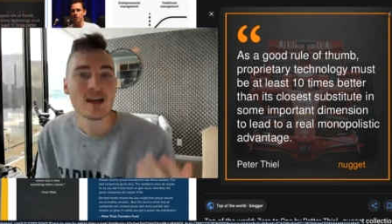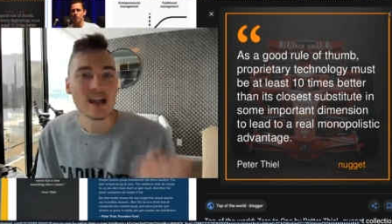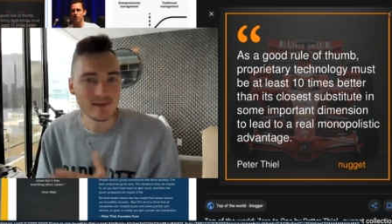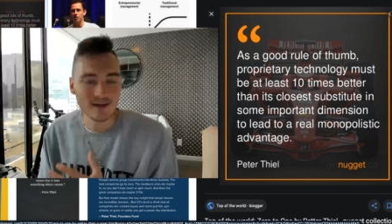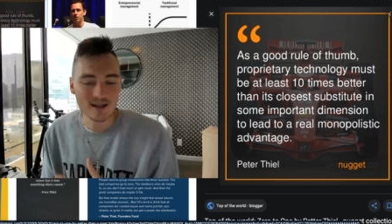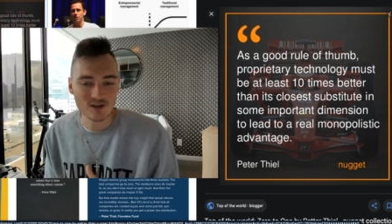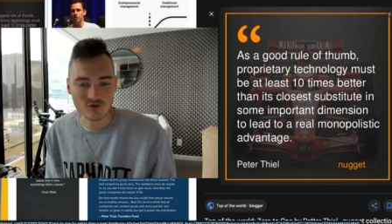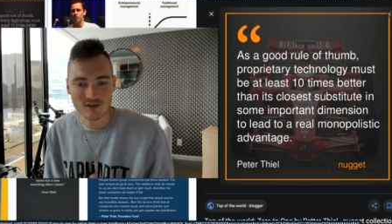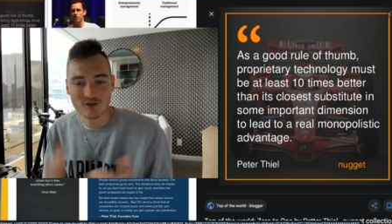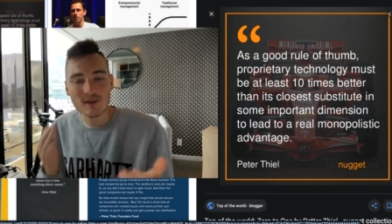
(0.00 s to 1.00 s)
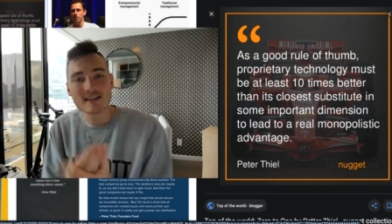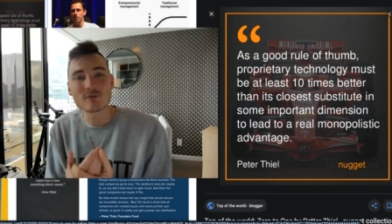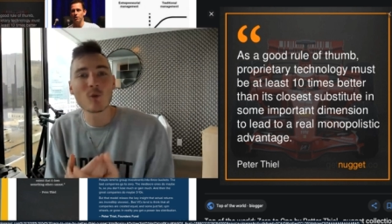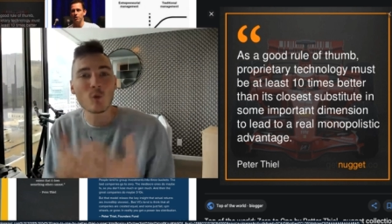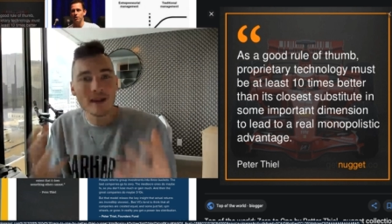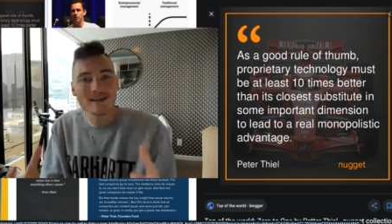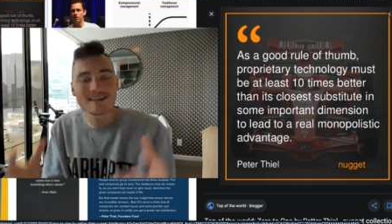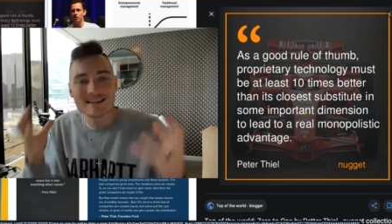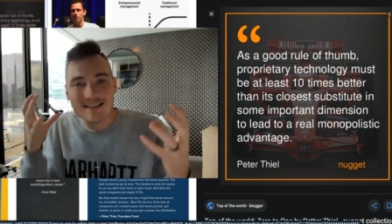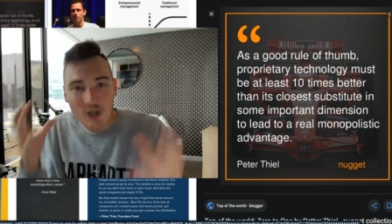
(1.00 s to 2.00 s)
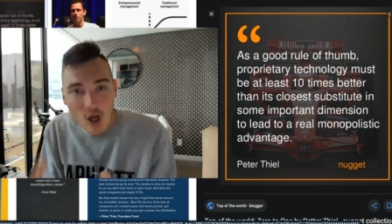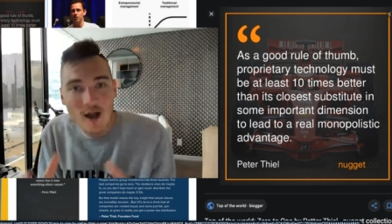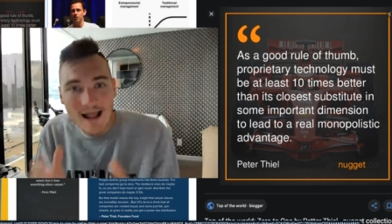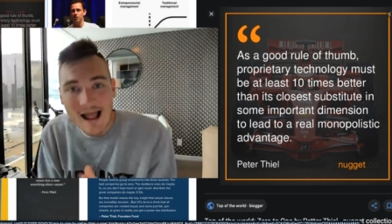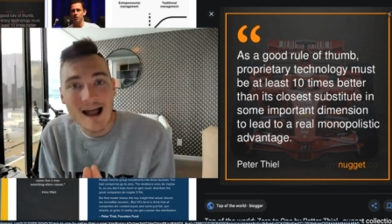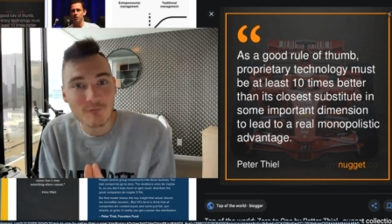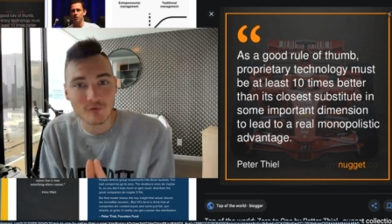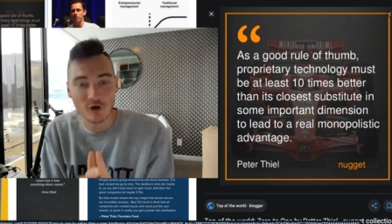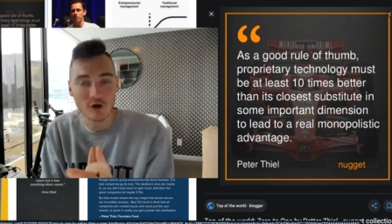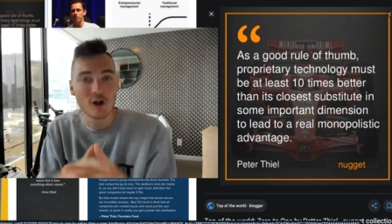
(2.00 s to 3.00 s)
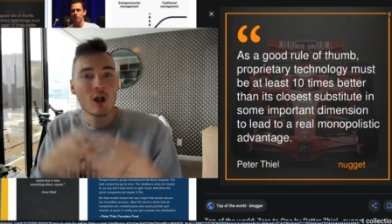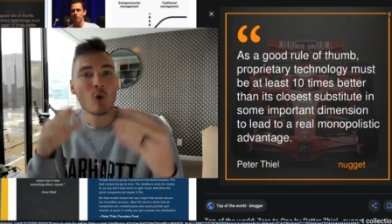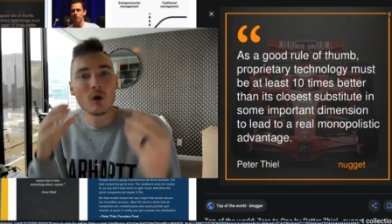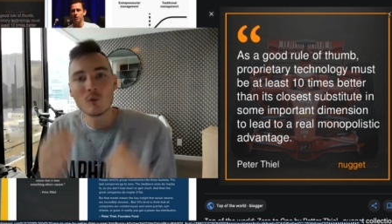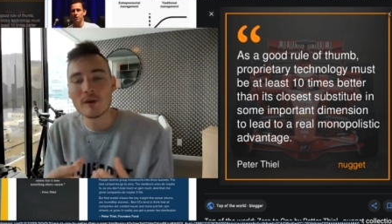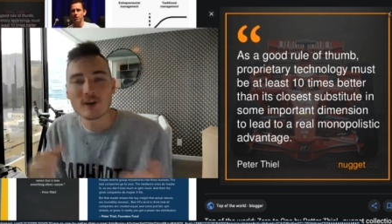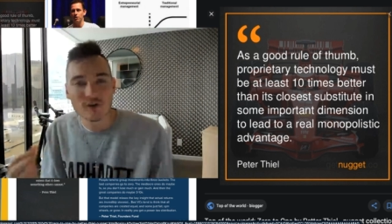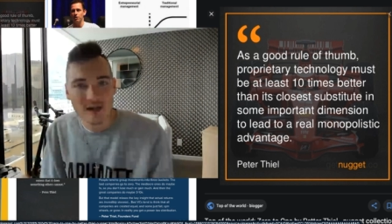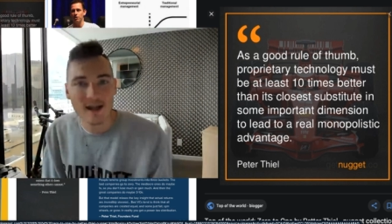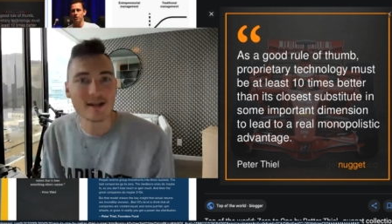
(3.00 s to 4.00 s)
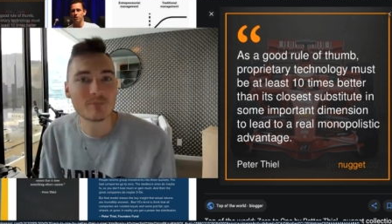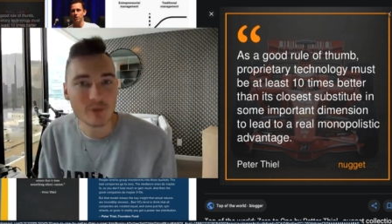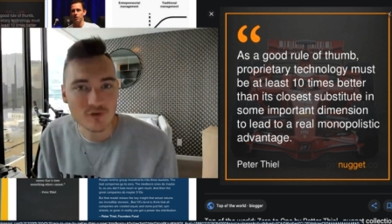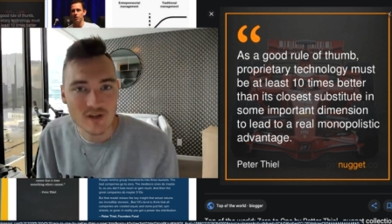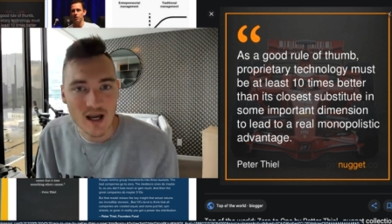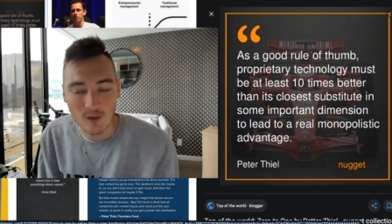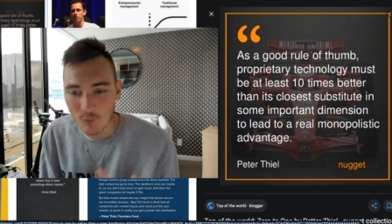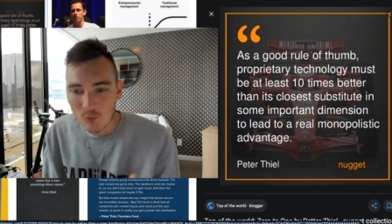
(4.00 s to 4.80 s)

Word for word: in the industry. So that's what we sought after when we created Boost nine.